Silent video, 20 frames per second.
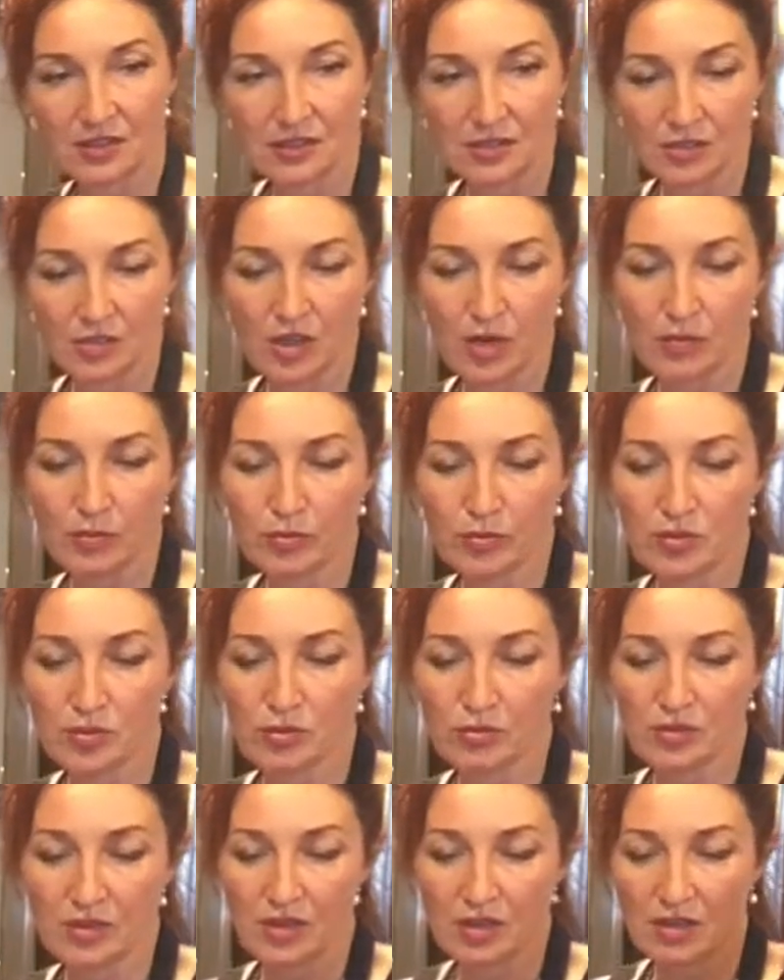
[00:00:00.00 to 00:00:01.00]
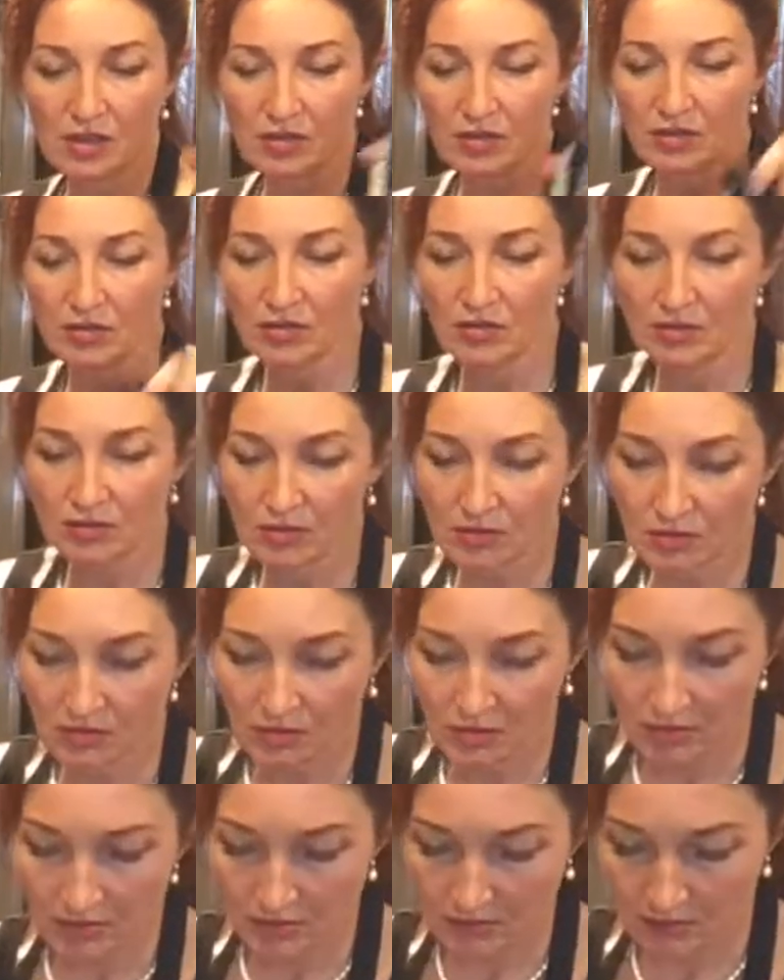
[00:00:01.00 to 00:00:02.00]
Did I put salt yet?
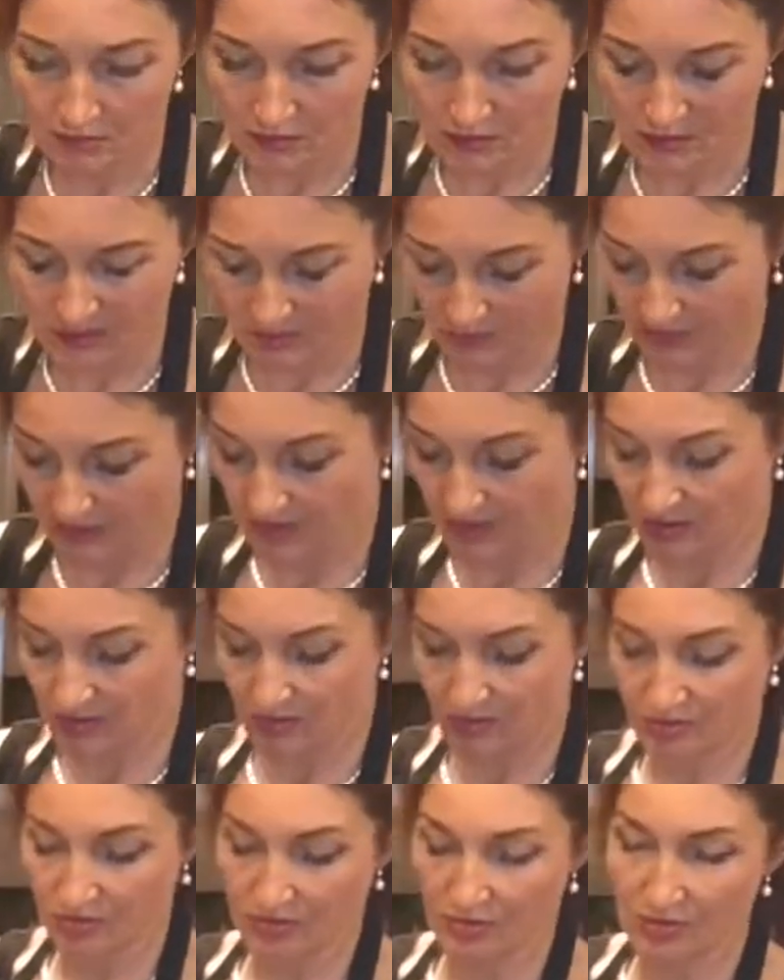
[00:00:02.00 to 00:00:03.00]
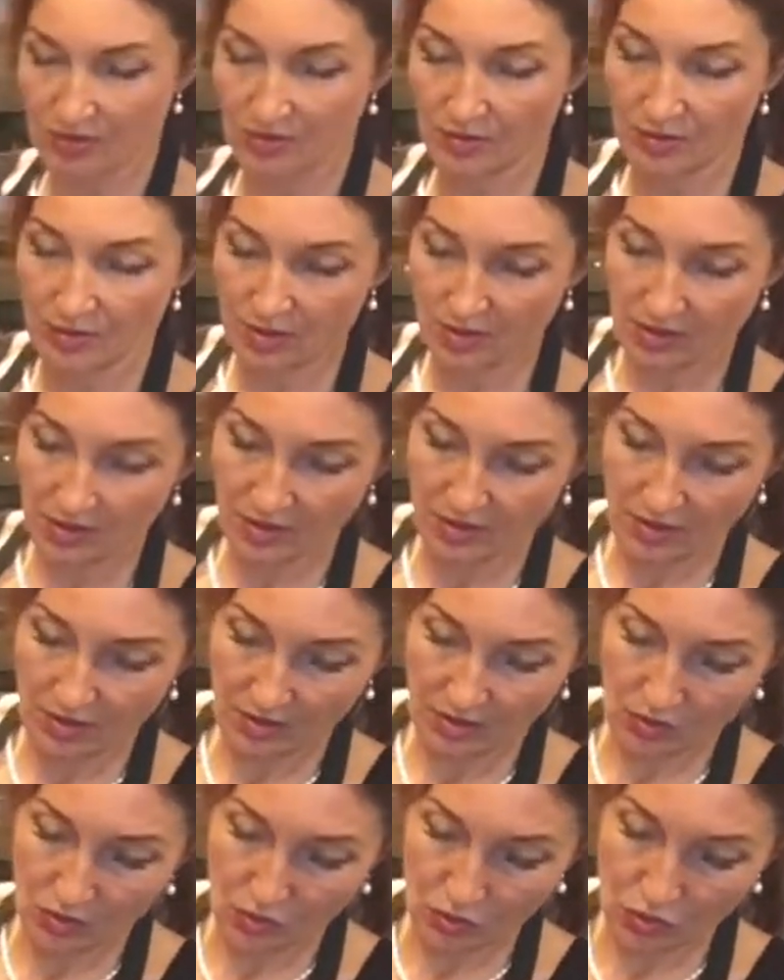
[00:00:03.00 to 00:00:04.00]
I don't think so.
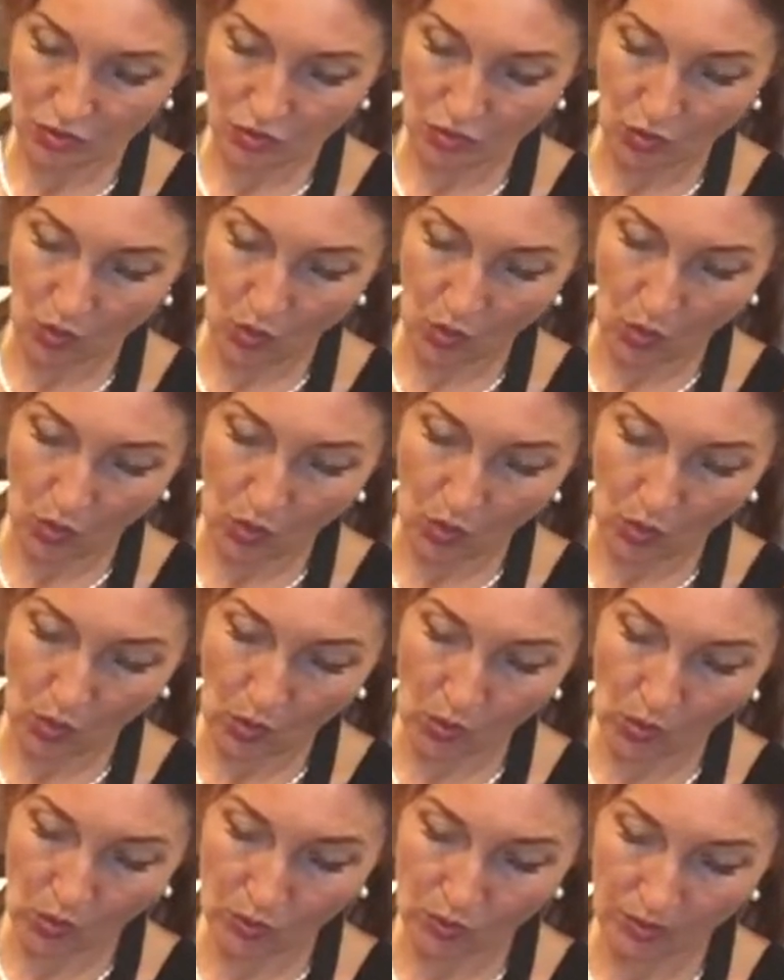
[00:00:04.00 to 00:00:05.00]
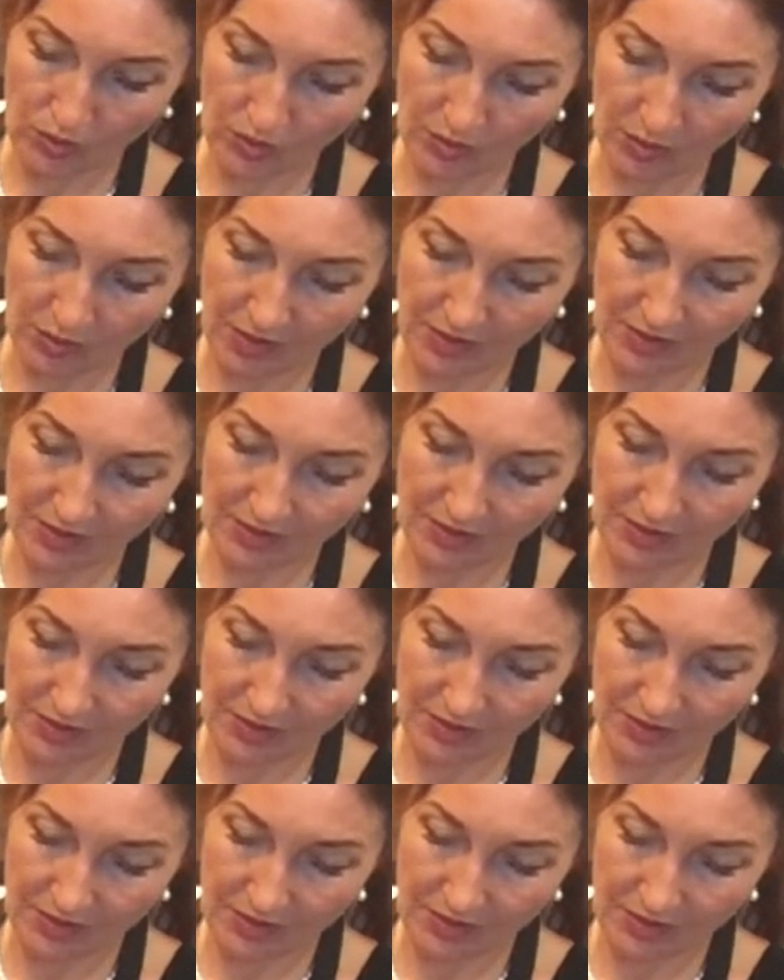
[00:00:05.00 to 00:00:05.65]
Salt, a little bit.